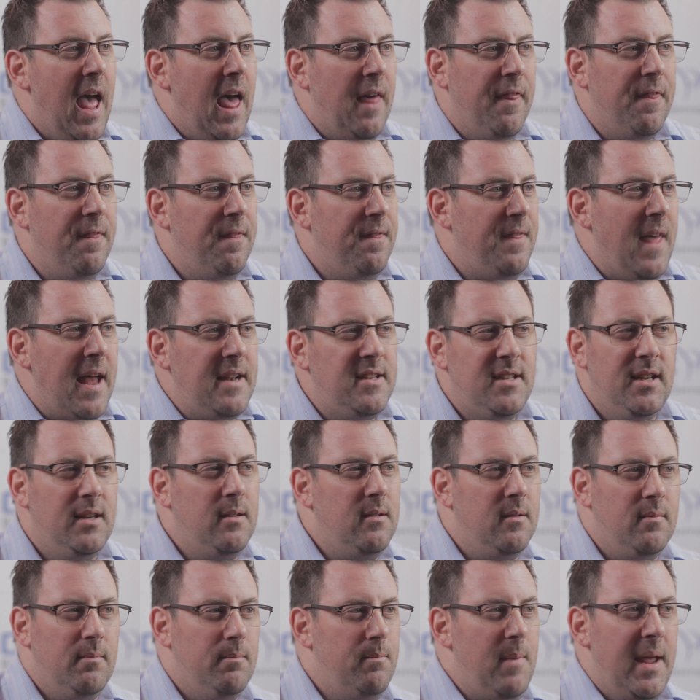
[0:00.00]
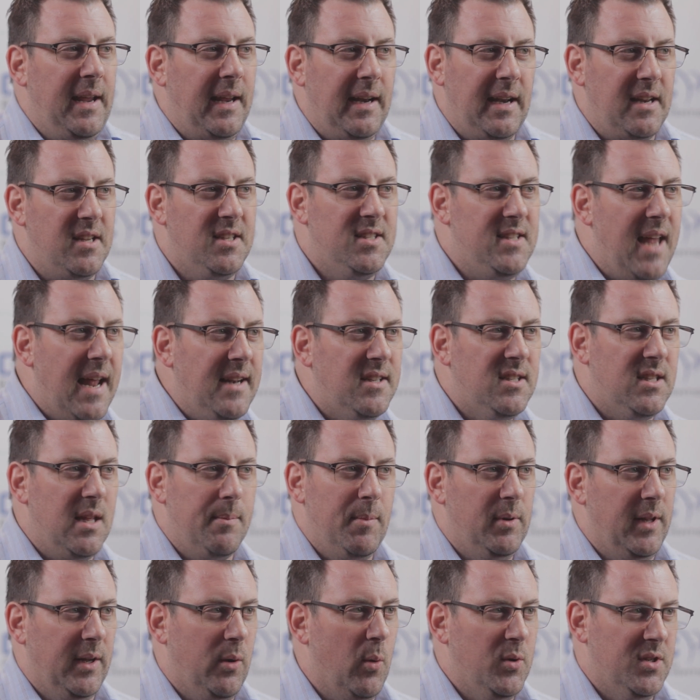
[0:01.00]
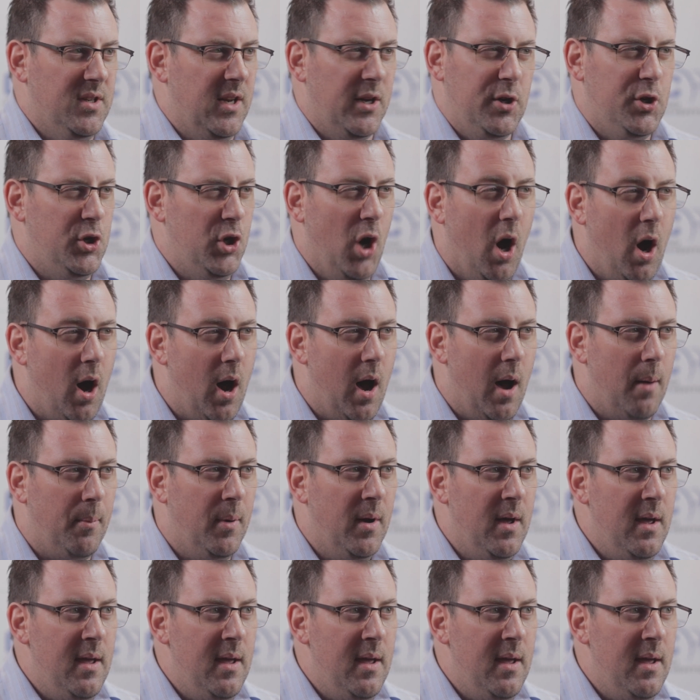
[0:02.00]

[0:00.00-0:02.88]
and that didn't make any sense to them. Like, it wasn't a job.